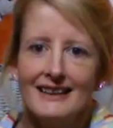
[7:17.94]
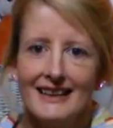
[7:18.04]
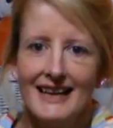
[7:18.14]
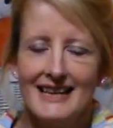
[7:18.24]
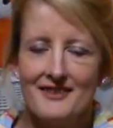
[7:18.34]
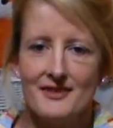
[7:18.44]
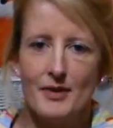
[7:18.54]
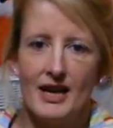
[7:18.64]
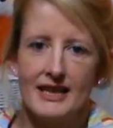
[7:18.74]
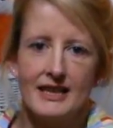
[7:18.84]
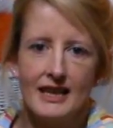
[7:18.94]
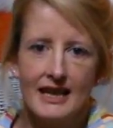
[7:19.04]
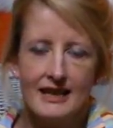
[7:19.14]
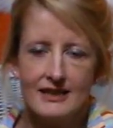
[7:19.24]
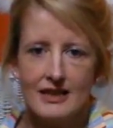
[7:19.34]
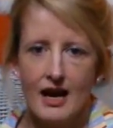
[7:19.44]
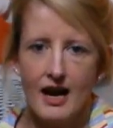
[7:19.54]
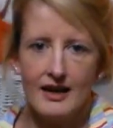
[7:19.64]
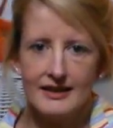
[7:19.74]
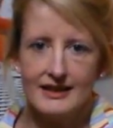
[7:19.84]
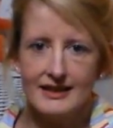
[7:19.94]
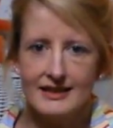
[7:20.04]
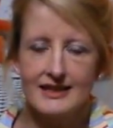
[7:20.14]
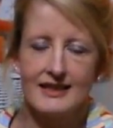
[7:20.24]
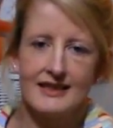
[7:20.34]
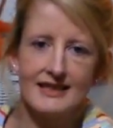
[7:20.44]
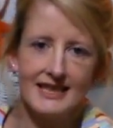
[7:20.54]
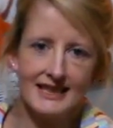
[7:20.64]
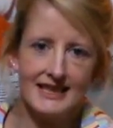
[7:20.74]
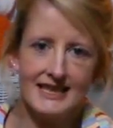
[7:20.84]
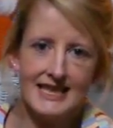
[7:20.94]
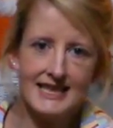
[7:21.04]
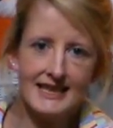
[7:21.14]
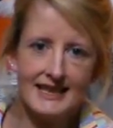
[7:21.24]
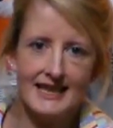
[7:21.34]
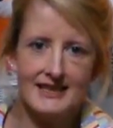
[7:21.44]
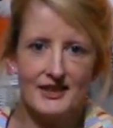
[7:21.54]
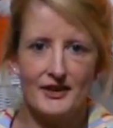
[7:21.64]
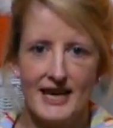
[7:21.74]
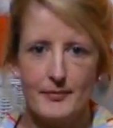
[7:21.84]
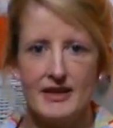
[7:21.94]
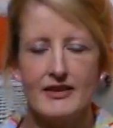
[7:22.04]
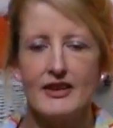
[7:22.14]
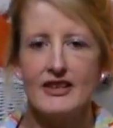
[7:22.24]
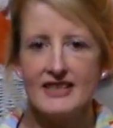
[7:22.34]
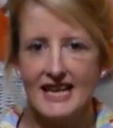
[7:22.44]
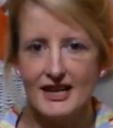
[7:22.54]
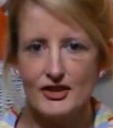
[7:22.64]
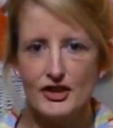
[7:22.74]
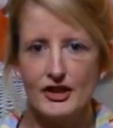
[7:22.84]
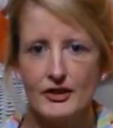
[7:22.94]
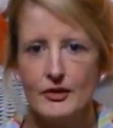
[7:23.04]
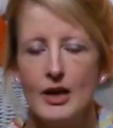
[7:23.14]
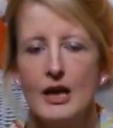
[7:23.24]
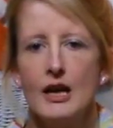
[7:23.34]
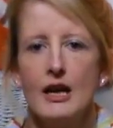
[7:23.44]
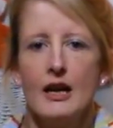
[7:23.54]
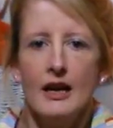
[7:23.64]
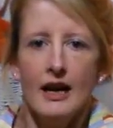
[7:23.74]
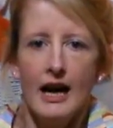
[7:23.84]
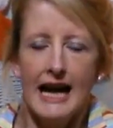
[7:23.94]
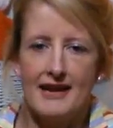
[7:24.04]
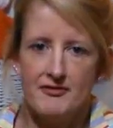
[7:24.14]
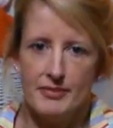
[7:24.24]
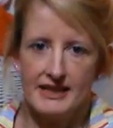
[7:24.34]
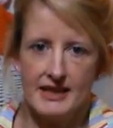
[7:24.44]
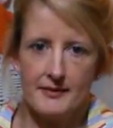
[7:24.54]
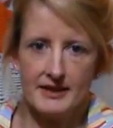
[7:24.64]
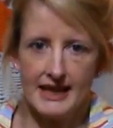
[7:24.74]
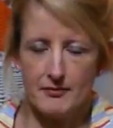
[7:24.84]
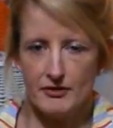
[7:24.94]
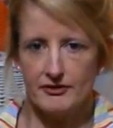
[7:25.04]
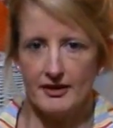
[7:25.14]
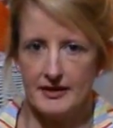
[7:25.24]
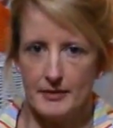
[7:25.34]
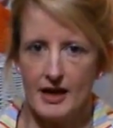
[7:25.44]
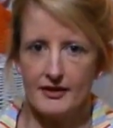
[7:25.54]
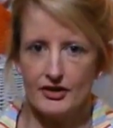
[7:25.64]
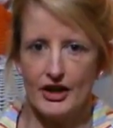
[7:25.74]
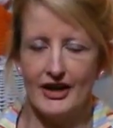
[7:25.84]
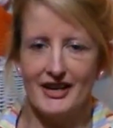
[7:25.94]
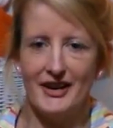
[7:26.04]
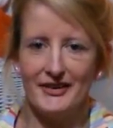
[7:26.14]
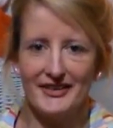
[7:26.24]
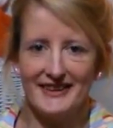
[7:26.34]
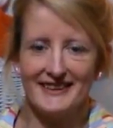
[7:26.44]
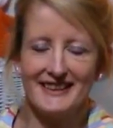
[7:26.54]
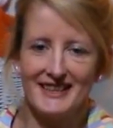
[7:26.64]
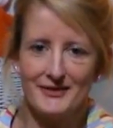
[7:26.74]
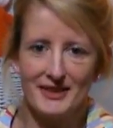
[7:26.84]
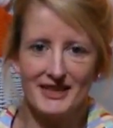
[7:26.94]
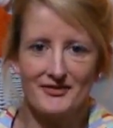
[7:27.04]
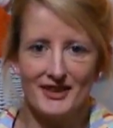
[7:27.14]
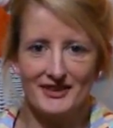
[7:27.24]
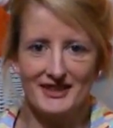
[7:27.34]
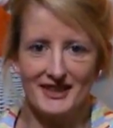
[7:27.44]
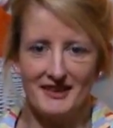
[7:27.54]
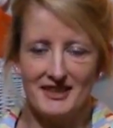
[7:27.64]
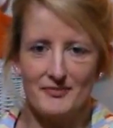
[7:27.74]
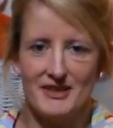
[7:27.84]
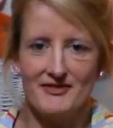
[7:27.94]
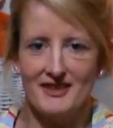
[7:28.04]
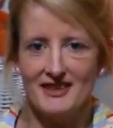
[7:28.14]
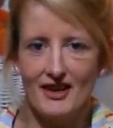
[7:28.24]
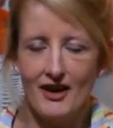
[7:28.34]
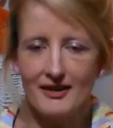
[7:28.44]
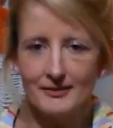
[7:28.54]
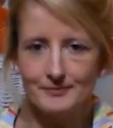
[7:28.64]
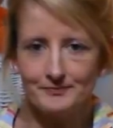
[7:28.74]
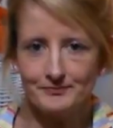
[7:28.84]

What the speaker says: G'day everybody, it's August 16th, so happy Thursday to you. I haven't picked up the camera very much. I don't think this week's vlog's going to be very long.